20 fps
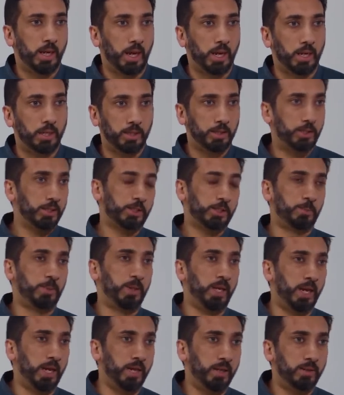And in this
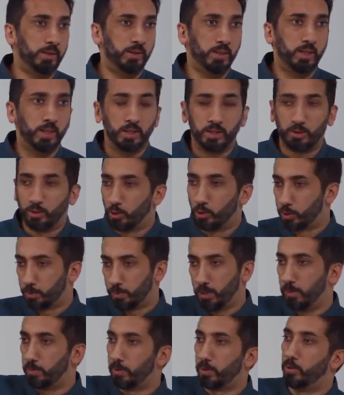plan, those
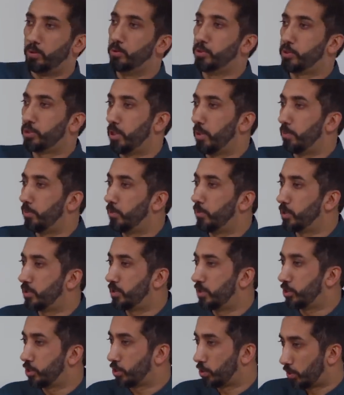people whose ship
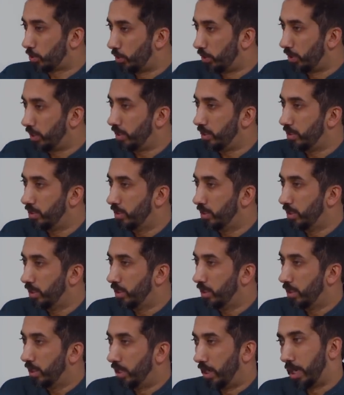was destroyed,
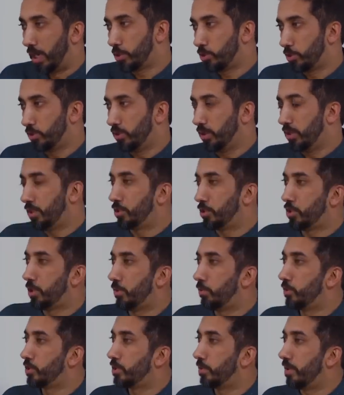actually their
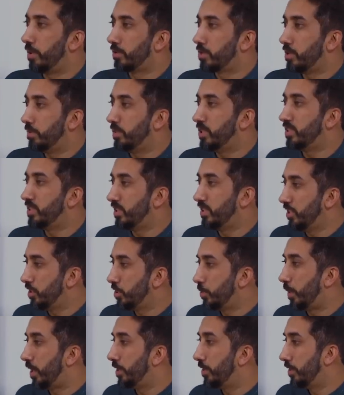ship was about to be
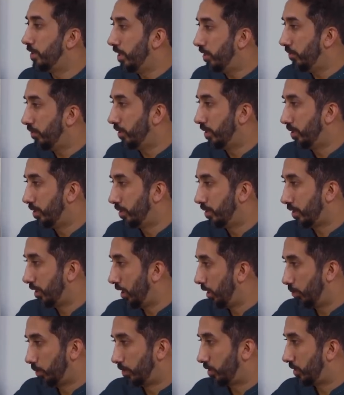seized by the navy. The
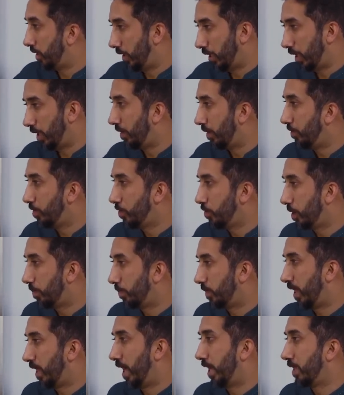king was taking every
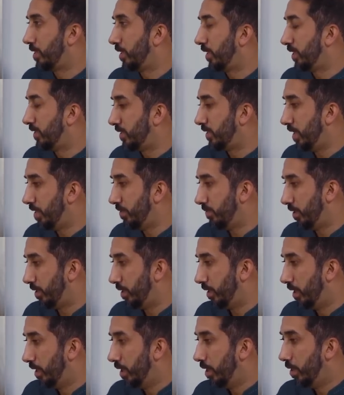ship to add to his
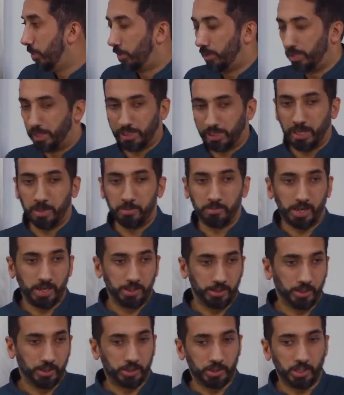navy. When they came
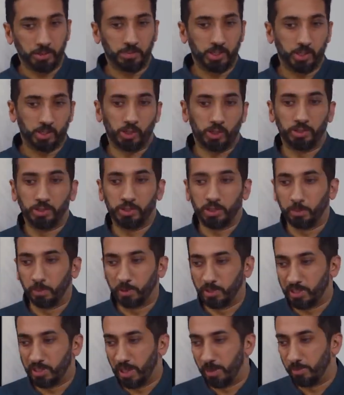by their ship, they saw the
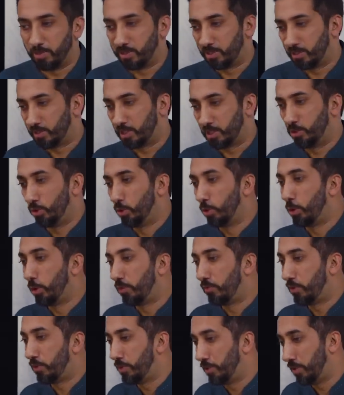ship is damaged. They said, no
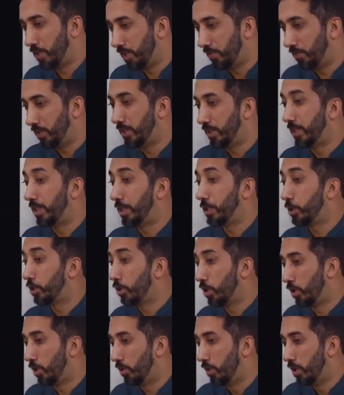good for the navy. They let it
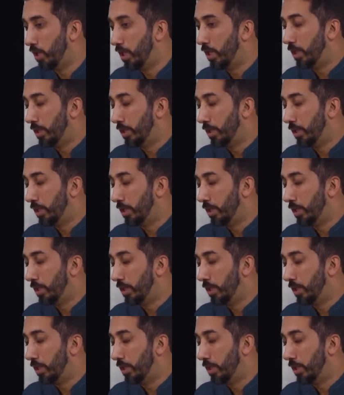go.